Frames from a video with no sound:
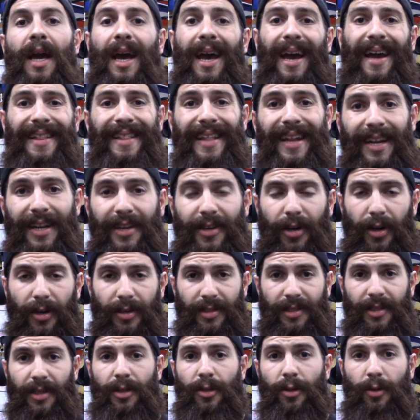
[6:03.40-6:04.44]
and then it
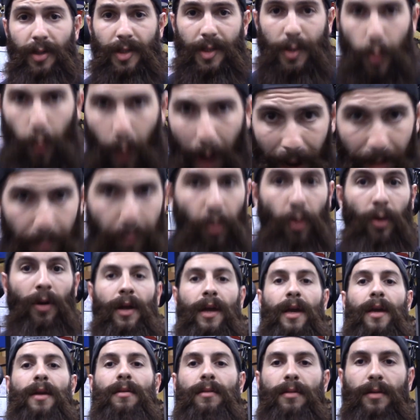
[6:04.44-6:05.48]
turns into a squat
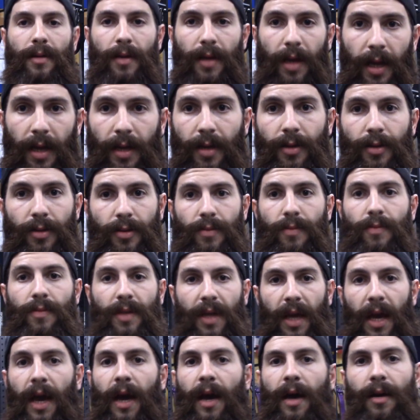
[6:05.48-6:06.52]
morning. And
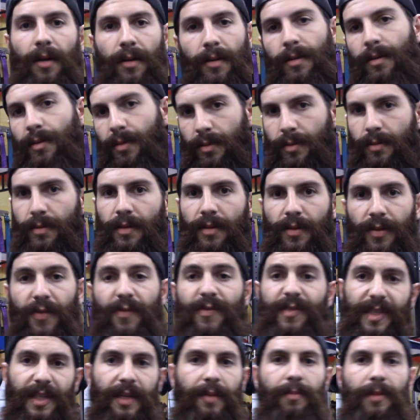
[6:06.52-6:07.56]
you've
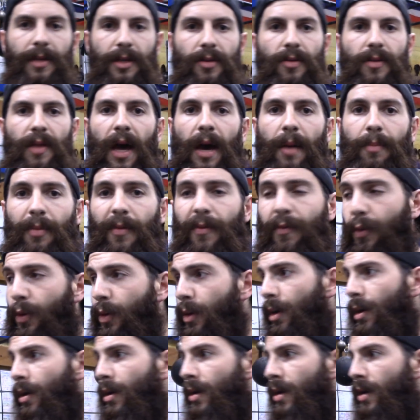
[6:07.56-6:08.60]
seen me do that
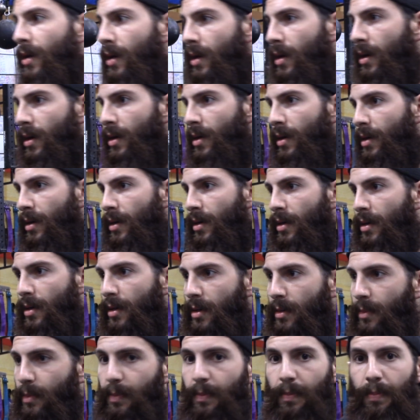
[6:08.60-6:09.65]
before.
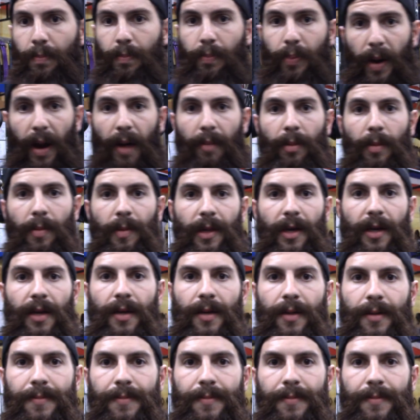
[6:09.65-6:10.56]
Probably.